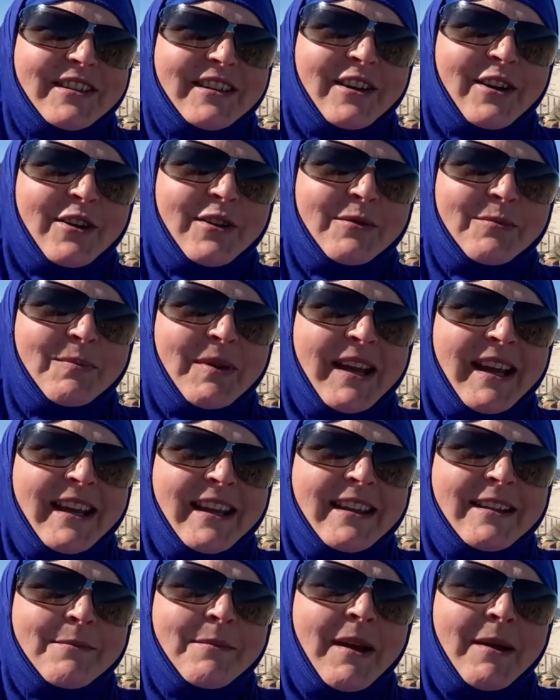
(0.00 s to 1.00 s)
You know,
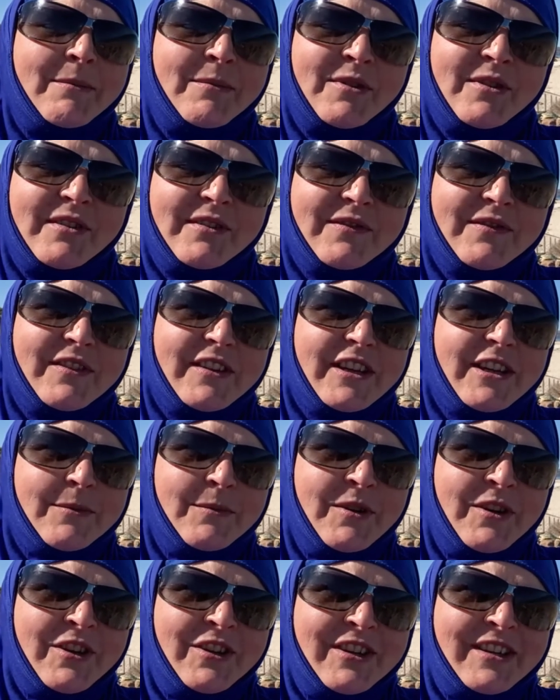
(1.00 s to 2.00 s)
be a member of the
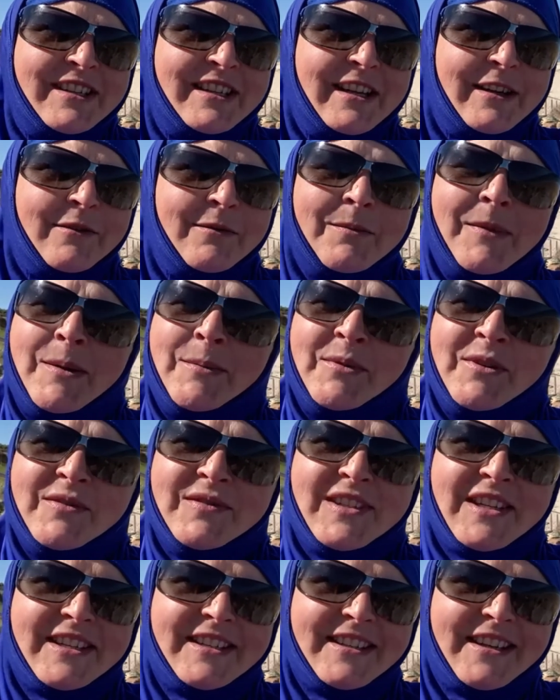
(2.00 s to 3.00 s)
community, a member of
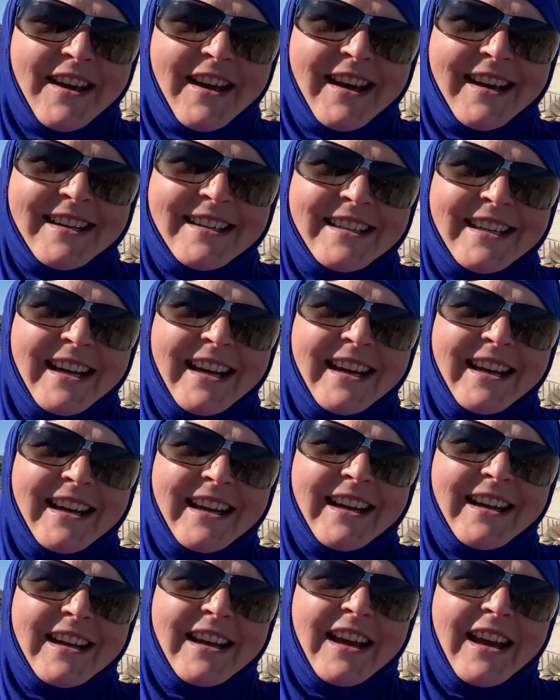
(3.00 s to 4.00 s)
society,
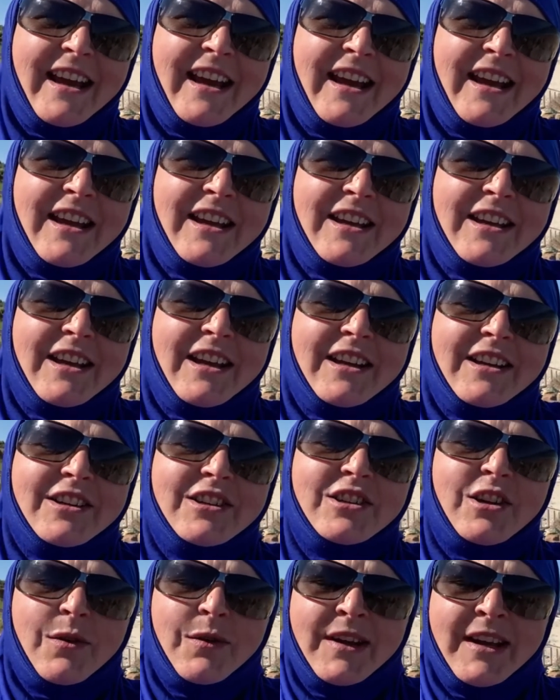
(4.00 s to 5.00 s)

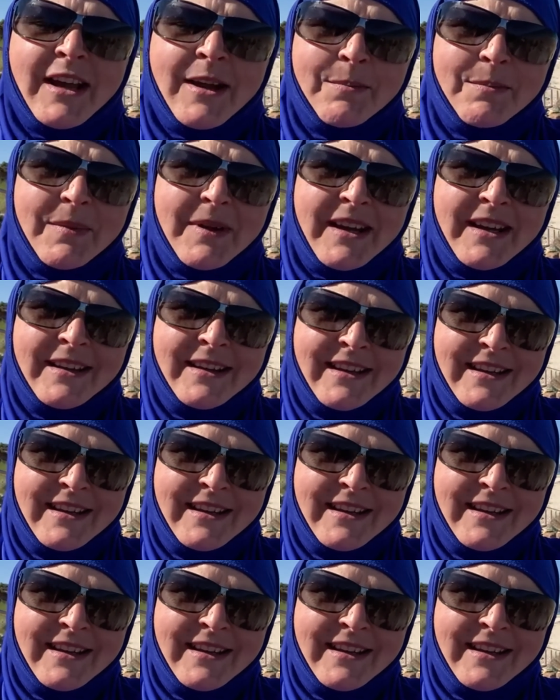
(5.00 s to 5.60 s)
showing up in